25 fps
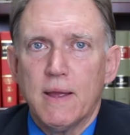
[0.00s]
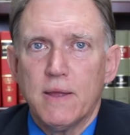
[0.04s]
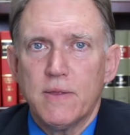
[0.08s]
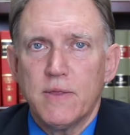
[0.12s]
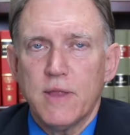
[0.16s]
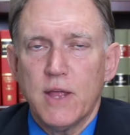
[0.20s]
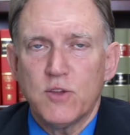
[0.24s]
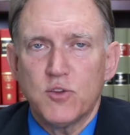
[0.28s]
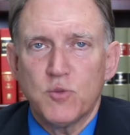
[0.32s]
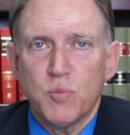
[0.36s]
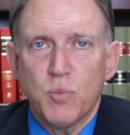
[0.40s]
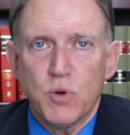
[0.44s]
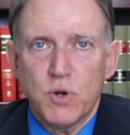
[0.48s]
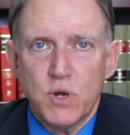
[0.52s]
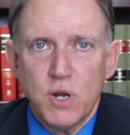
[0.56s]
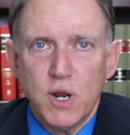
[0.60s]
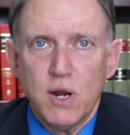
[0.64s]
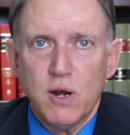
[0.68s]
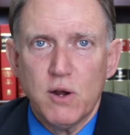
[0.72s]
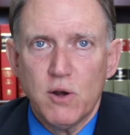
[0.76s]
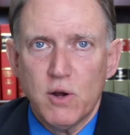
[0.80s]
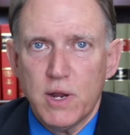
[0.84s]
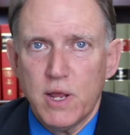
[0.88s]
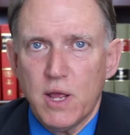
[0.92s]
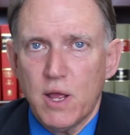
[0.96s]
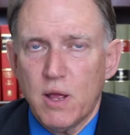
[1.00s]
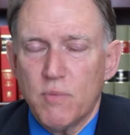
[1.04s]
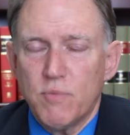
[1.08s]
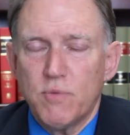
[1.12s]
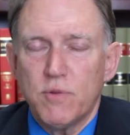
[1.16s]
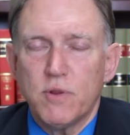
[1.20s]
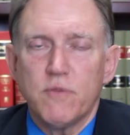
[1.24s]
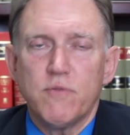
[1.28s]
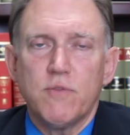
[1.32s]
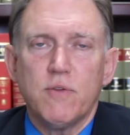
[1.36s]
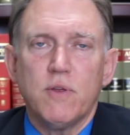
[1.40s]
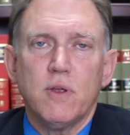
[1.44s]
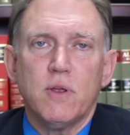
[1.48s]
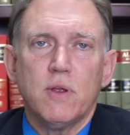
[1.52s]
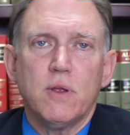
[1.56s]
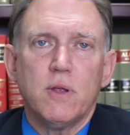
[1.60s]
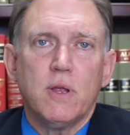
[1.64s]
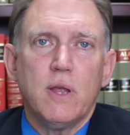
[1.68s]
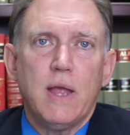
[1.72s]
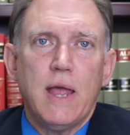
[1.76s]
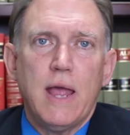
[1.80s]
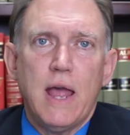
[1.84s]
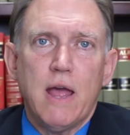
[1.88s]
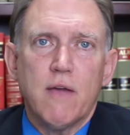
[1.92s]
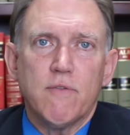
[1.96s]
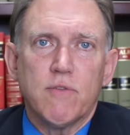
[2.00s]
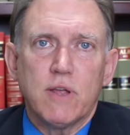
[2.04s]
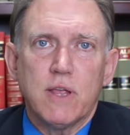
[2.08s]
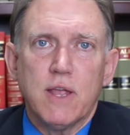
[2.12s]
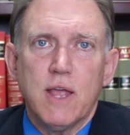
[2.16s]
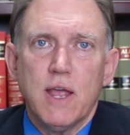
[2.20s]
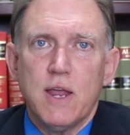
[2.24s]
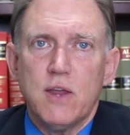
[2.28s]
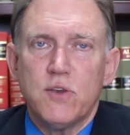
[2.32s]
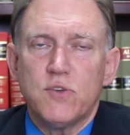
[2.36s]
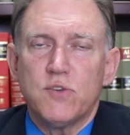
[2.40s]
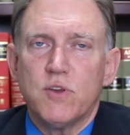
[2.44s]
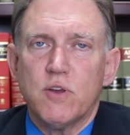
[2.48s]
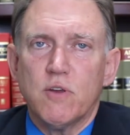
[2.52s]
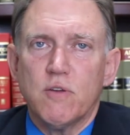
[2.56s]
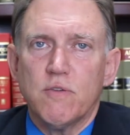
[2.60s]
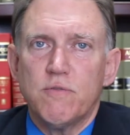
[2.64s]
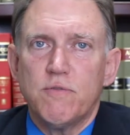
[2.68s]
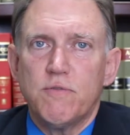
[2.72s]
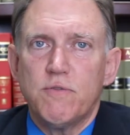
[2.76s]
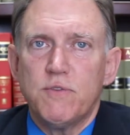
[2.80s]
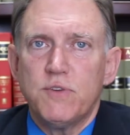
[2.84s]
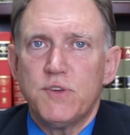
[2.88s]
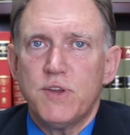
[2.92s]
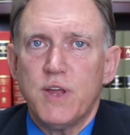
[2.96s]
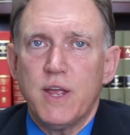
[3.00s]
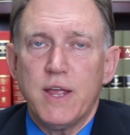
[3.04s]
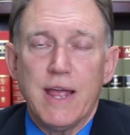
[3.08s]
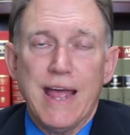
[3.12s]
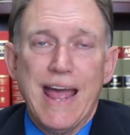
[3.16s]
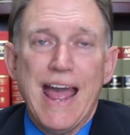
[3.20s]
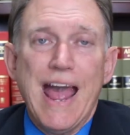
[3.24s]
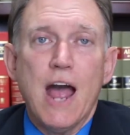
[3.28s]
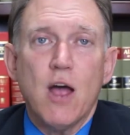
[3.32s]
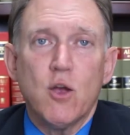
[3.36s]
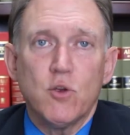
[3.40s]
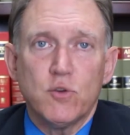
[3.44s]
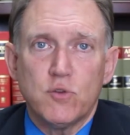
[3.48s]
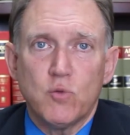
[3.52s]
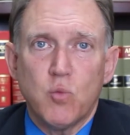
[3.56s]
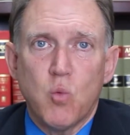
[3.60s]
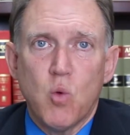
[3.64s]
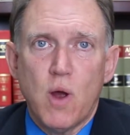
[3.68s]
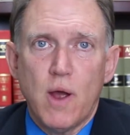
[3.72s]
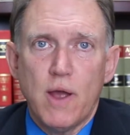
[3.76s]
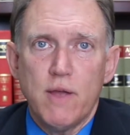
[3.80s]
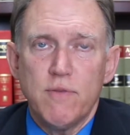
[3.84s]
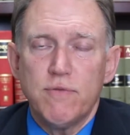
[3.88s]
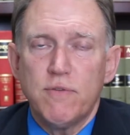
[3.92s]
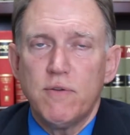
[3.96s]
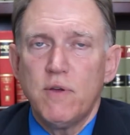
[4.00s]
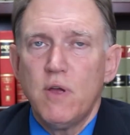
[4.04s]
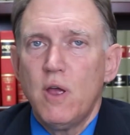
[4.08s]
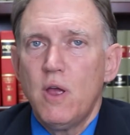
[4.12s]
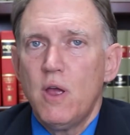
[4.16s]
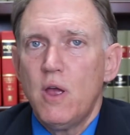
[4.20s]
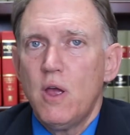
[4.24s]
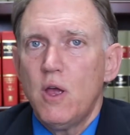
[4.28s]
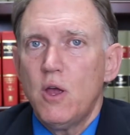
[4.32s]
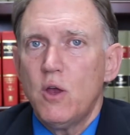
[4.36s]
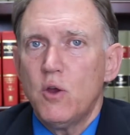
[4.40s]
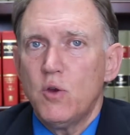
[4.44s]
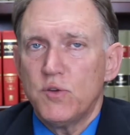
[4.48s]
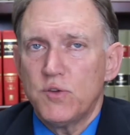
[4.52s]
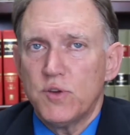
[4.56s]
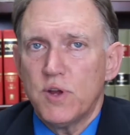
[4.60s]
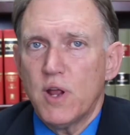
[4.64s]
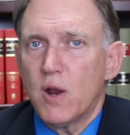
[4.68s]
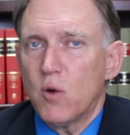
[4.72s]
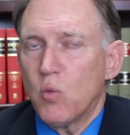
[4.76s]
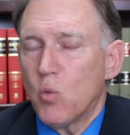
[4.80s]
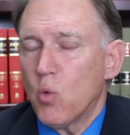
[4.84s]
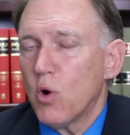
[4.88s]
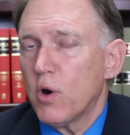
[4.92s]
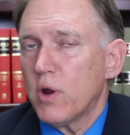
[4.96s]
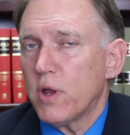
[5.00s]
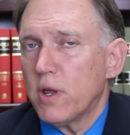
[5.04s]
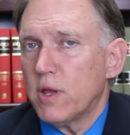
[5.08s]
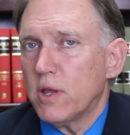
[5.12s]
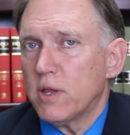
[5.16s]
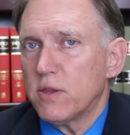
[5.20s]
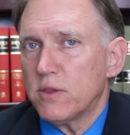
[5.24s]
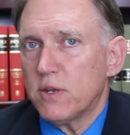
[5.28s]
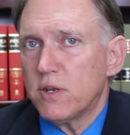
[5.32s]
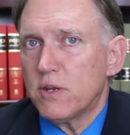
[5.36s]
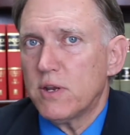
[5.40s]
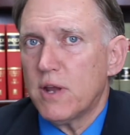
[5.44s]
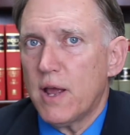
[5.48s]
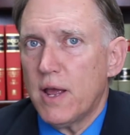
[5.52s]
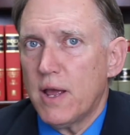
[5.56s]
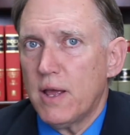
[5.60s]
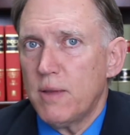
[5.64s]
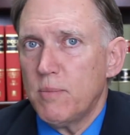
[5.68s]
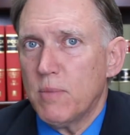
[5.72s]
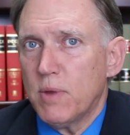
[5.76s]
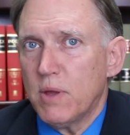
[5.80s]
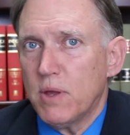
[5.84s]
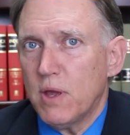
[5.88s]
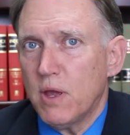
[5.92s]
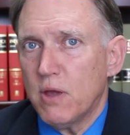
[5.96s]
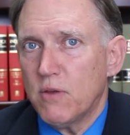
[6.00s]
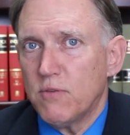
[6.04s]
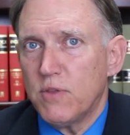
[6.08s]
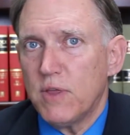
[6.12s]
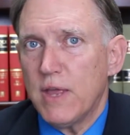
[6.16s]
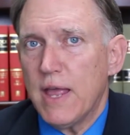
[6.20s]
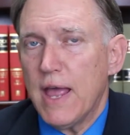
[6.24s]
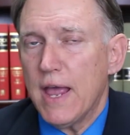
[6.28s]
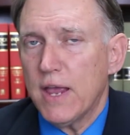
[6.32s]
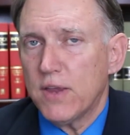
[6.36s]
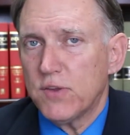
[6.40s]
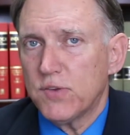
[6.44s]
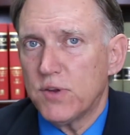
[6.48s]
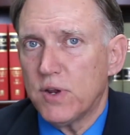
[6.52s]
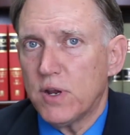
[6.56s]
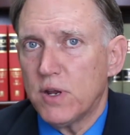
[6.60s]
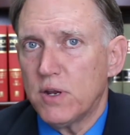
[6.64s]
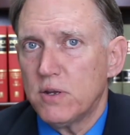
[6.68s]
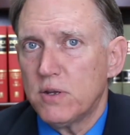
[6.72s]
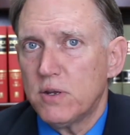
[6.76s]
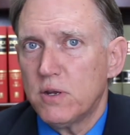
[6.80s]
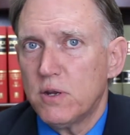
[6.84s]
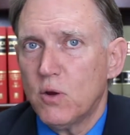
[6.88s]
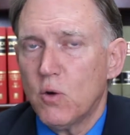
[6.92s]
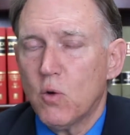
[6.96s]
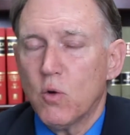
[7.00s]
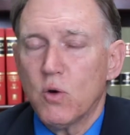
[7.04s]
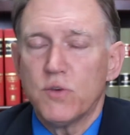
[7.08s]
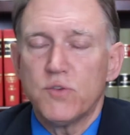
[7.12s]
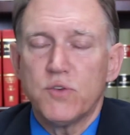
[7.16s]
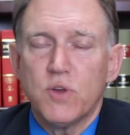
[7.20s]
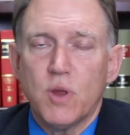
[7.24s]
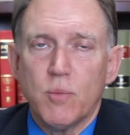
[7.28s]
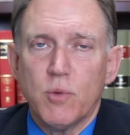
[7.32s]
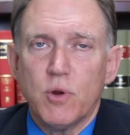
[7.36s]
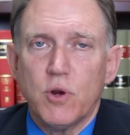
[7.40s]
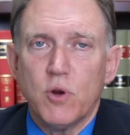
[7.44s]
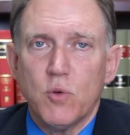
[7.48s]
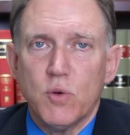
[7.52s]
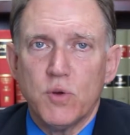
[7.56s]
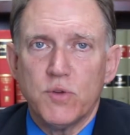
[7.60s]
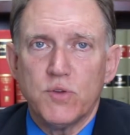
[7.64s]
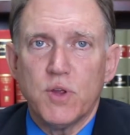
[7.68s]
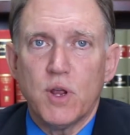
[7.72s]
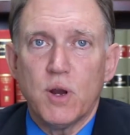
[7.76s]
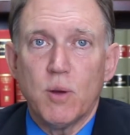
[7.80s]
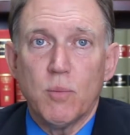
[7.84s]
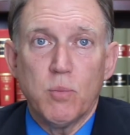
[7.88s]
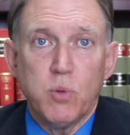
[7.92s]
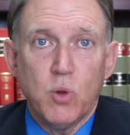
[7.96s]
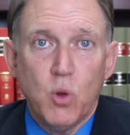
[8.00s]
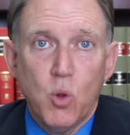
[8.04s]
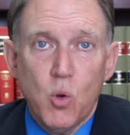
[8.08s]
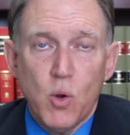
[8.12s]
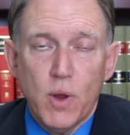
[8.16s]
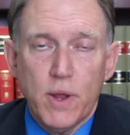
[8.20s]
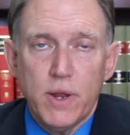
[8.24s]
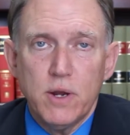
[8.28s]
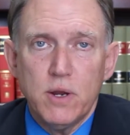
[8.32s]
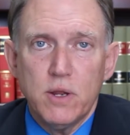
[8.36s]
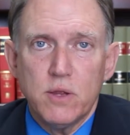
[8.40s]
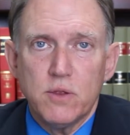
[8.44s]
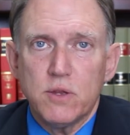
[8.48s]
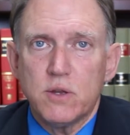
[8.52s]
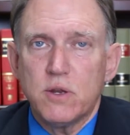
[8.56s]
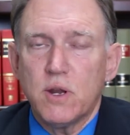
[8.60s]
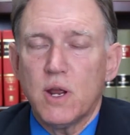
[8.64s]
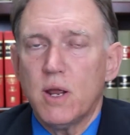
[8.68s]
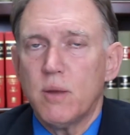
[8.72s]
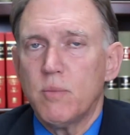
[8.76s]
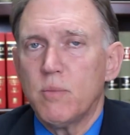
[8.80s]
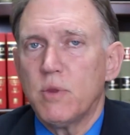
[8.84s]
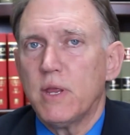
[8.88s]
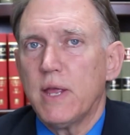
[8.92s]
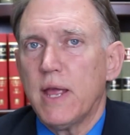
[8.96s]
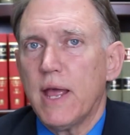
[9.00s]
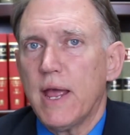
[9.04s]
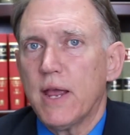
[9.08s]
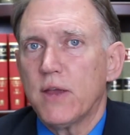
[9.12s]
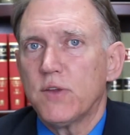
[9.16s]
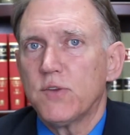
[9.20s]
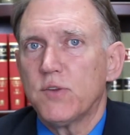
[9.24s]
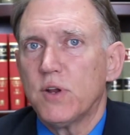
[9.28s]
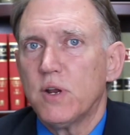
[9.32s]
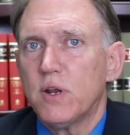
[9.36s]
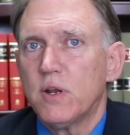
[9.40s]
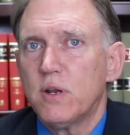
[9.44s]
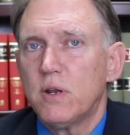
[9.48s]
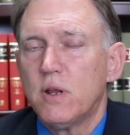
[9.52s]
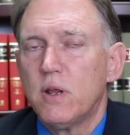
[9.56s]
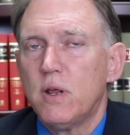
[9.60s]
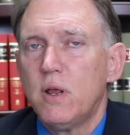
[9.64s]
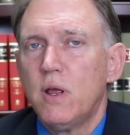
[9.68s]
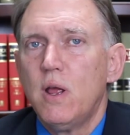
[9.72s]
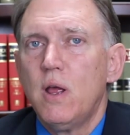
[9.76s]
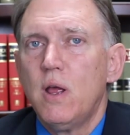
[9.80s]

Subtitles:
That's particularly helpful if you have a case of, say, a housewife who's not working at the time of the accident, or someone who was unemployed at the time of the accident.